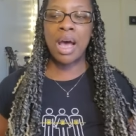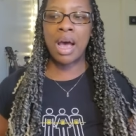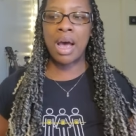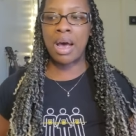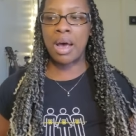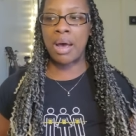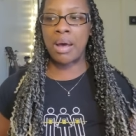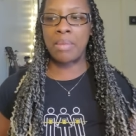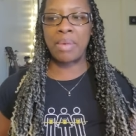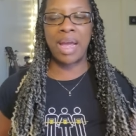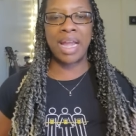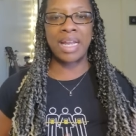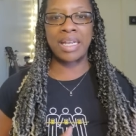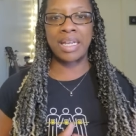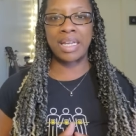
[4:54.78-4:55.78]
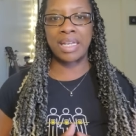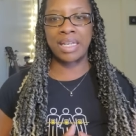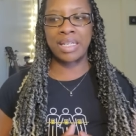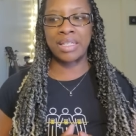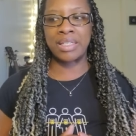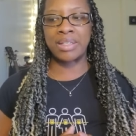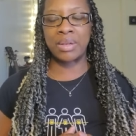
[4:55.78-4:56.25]
Um, it
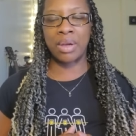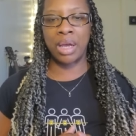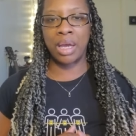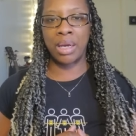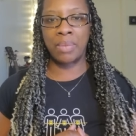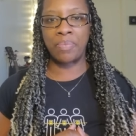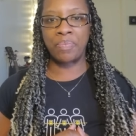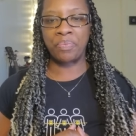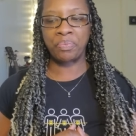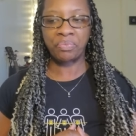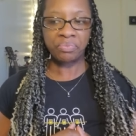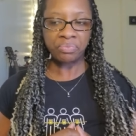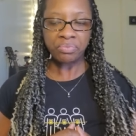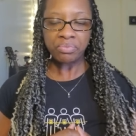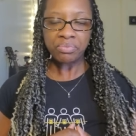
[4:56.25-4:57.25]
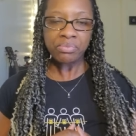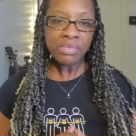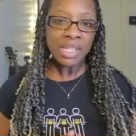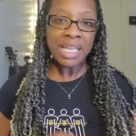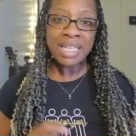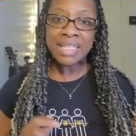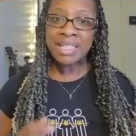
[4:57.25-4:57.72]
is, um,
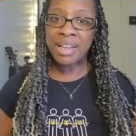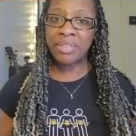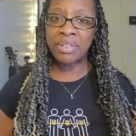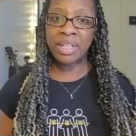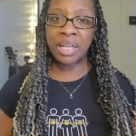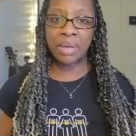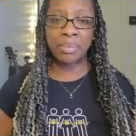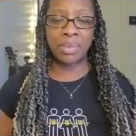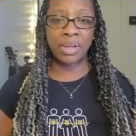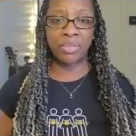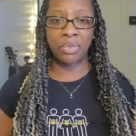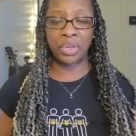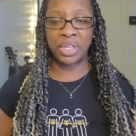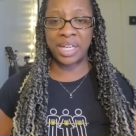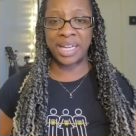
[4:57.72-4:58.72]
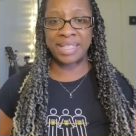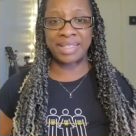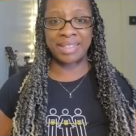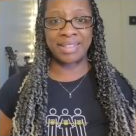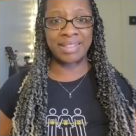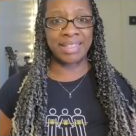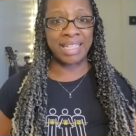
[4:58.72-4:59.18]
it's definitely up there for you guys to
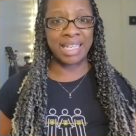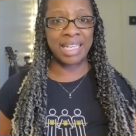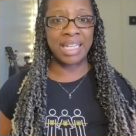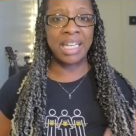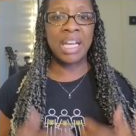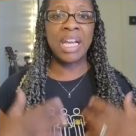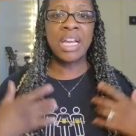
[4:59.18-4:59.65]
see.